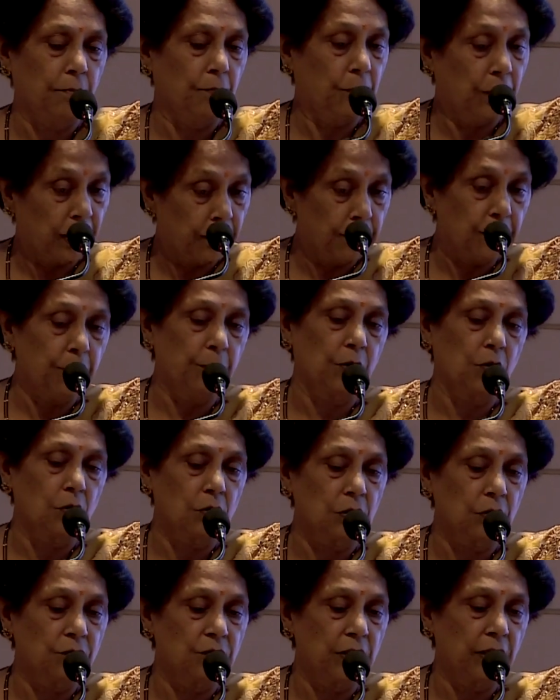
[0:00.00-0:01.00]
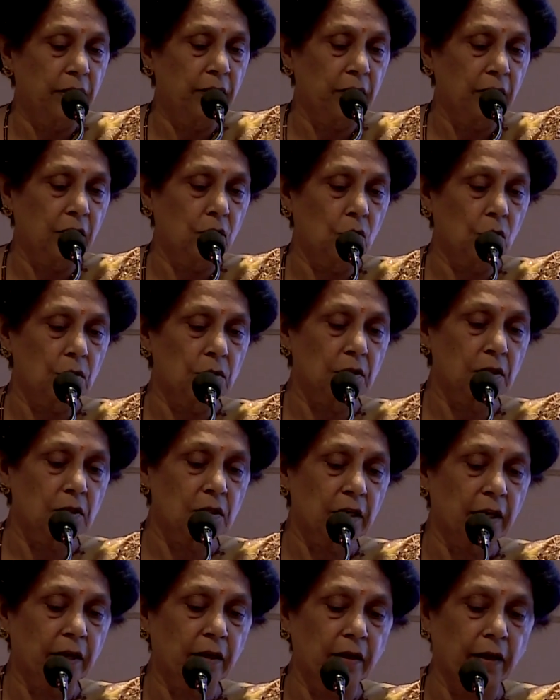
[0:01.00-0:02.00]
maybe because of genetic causes
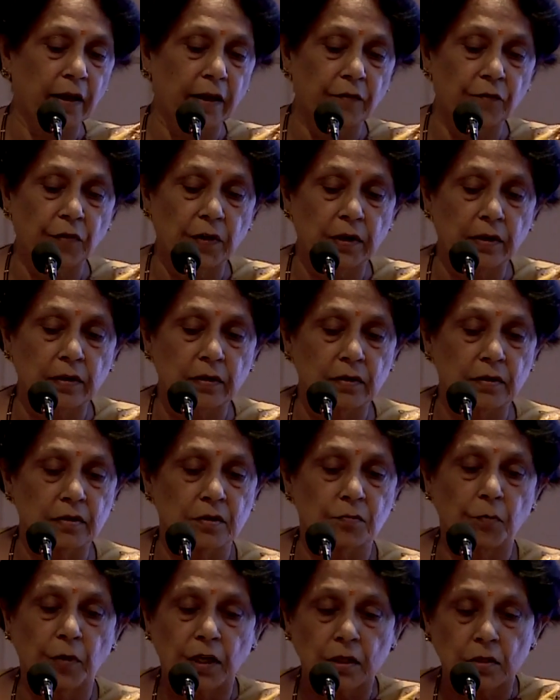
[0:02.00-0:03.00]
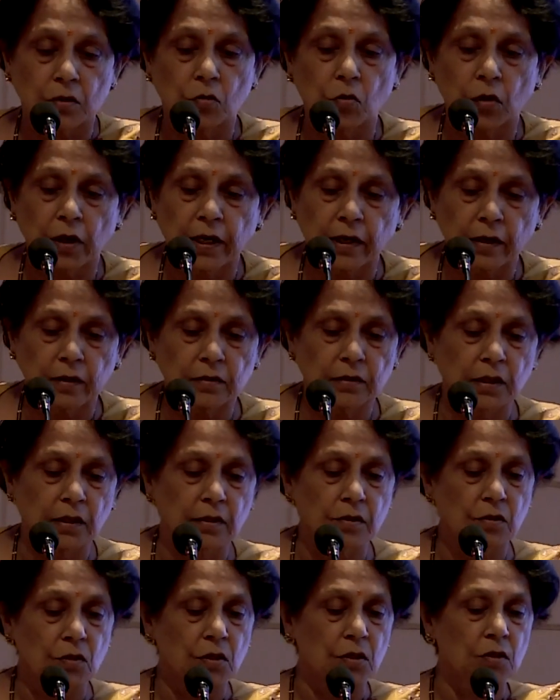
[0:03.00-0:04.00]
like Klinefelter's, mixed gonadal
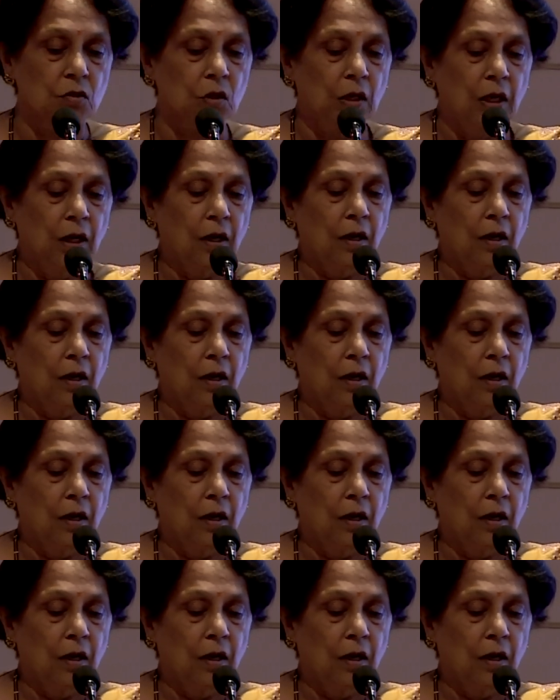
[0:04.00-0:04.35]
genesis,